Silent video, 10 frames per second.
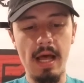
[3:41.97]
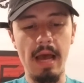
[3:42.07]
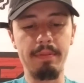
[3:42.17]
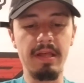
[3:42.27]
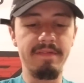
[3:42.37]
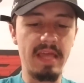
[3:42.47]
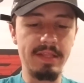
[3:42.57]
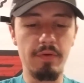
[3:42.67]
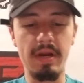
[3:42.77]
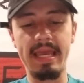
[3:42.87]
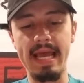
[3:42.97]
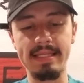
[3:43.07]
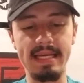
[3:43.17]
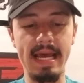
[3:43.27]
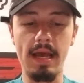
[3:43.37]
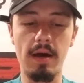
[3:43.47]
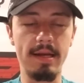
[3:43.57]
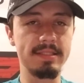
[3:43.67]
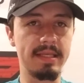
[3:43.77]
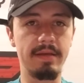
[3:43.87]
I believe they do it again today,
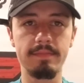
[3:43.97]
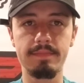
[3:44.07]
honestly.